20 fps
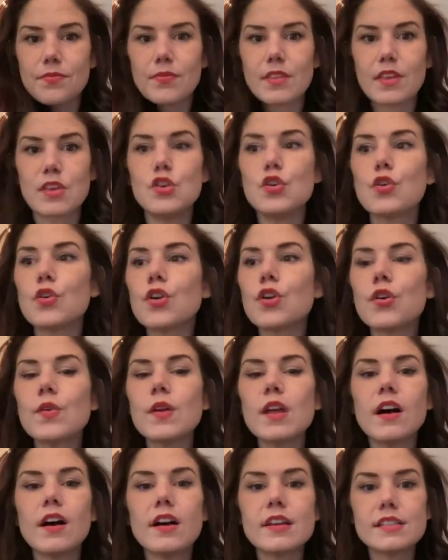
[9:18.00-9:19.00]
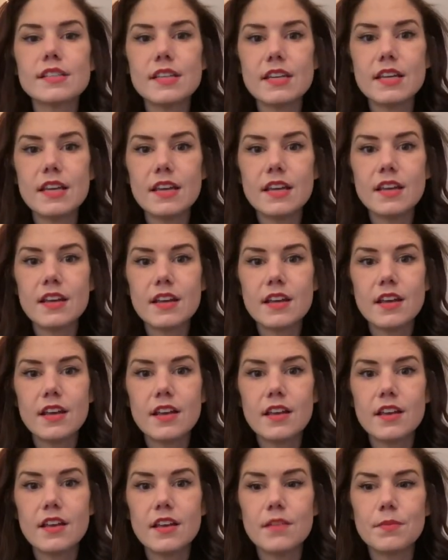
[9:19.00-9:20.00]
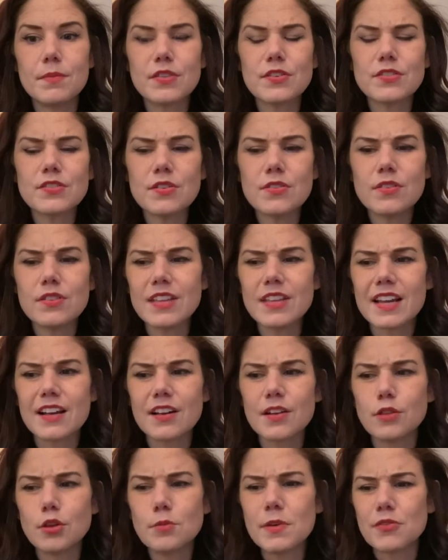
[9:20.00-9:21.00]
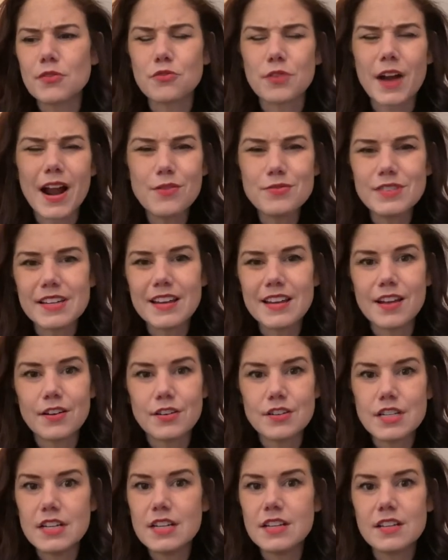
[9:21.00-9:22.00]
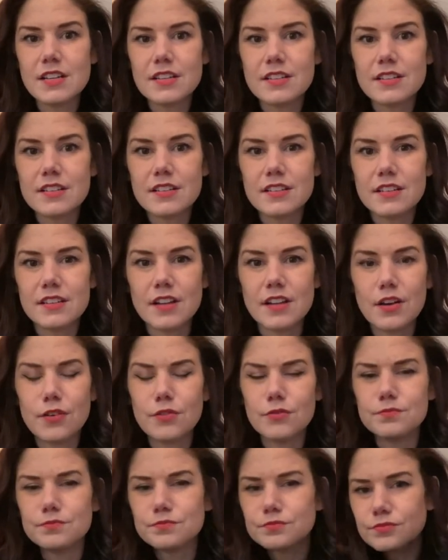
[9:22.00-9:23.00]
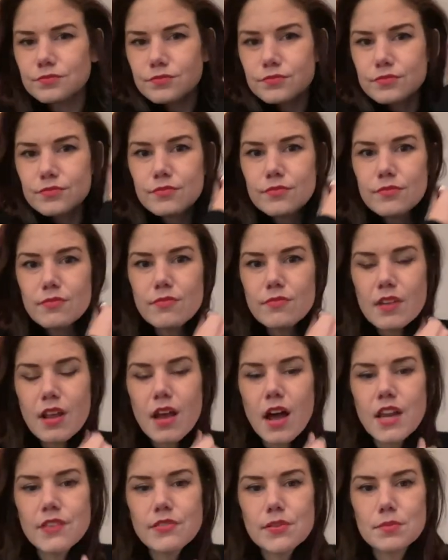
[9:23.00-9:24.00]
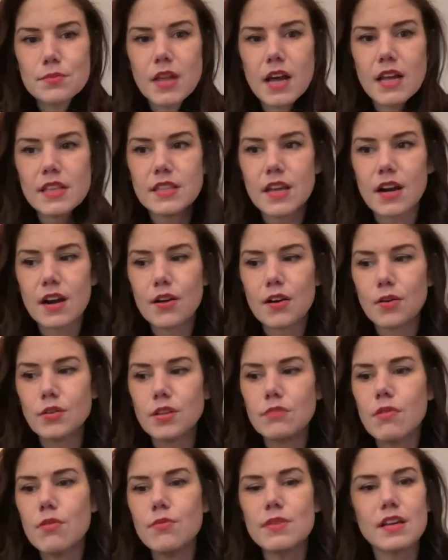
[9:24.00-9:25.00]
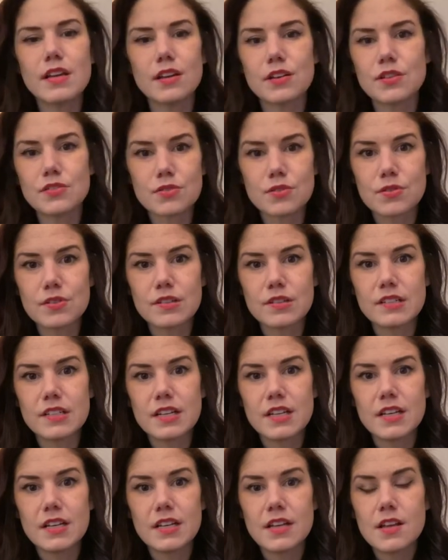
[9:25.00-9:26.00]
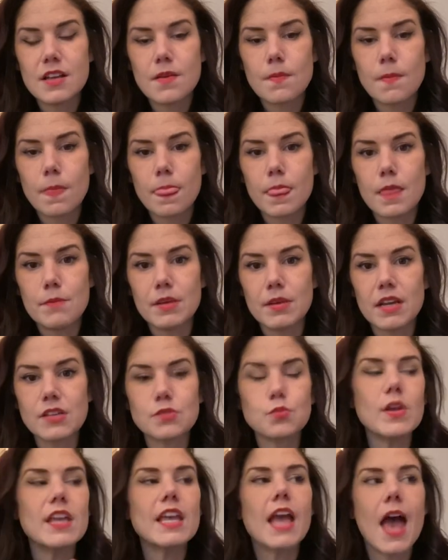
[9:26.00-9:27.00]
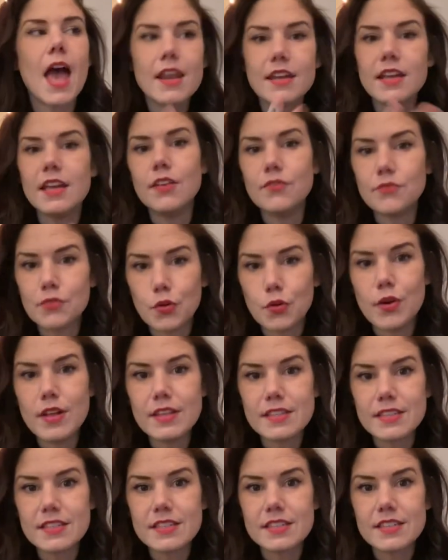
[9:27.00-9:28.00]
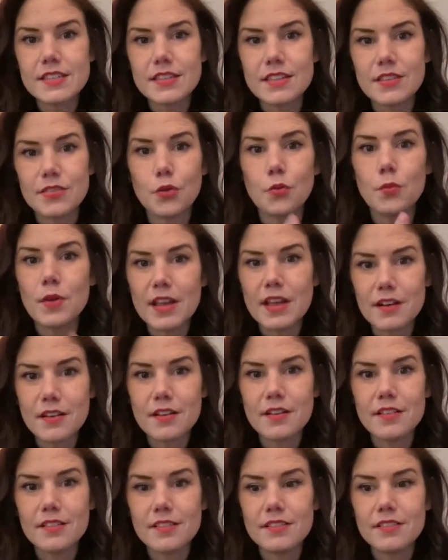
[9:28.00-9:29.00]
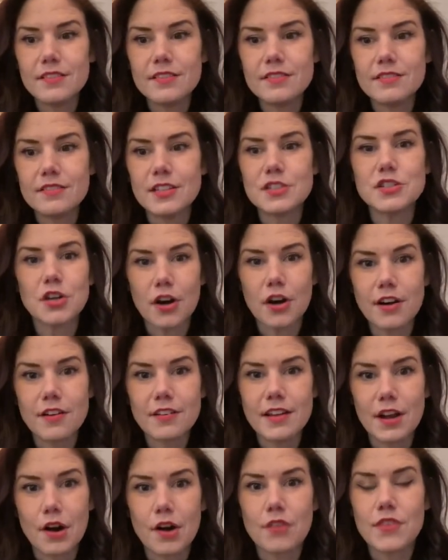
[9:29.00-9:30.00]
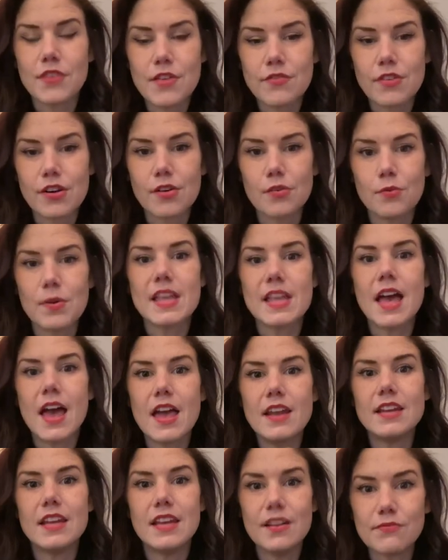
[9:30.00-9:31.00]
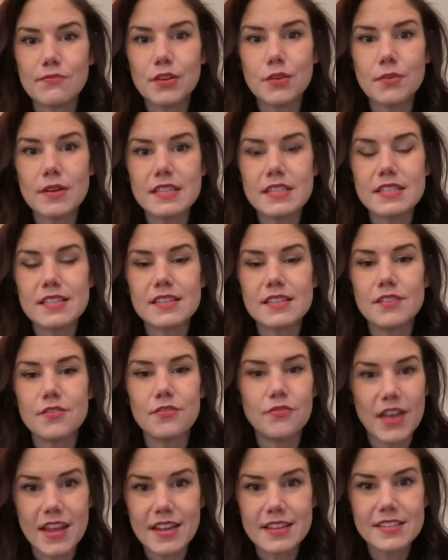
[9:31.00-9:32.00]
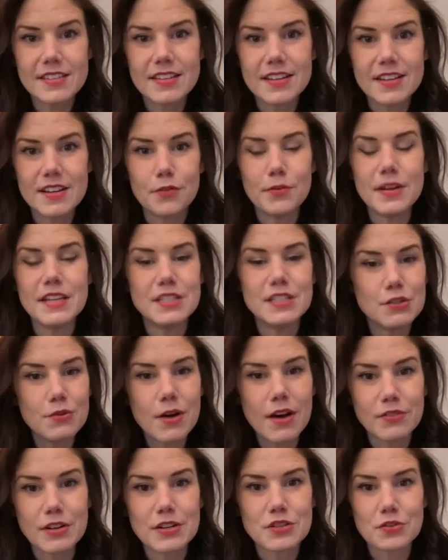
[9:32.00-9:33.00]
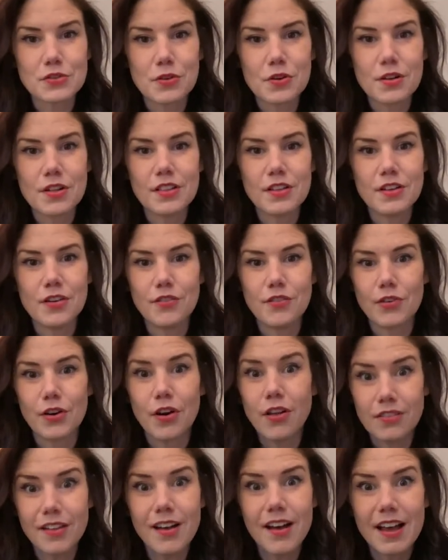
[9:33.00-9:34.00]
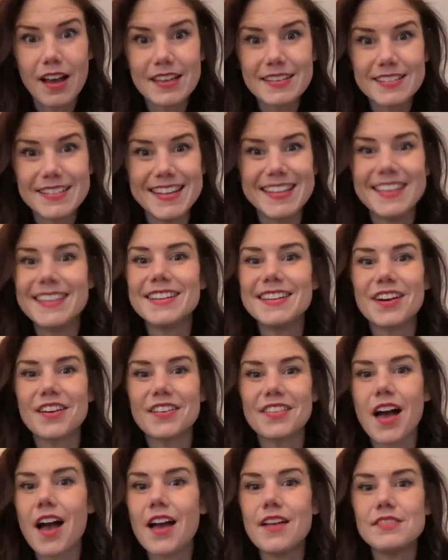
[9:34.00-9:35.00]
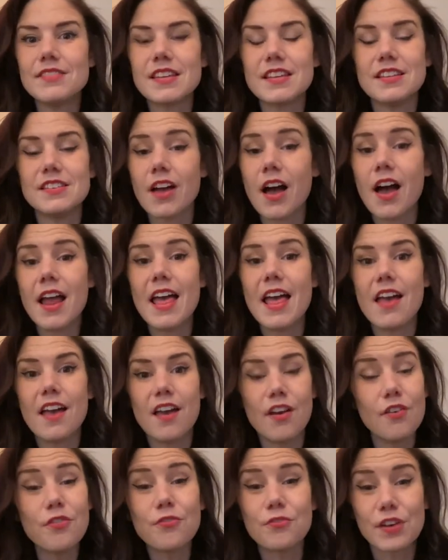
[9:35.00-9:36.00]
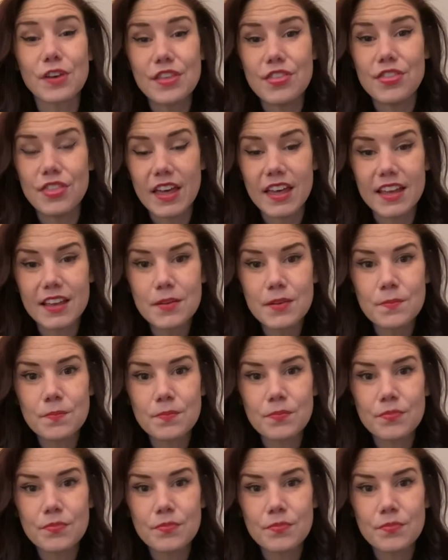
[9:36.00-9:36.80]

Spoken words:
curiosity, but there's a little bit of grounded energy, kind of implied there. Only what we can control, because we can influence the wheel to turn in our favor. We can influence fate. We do have control over a lot in our lives. Not everything,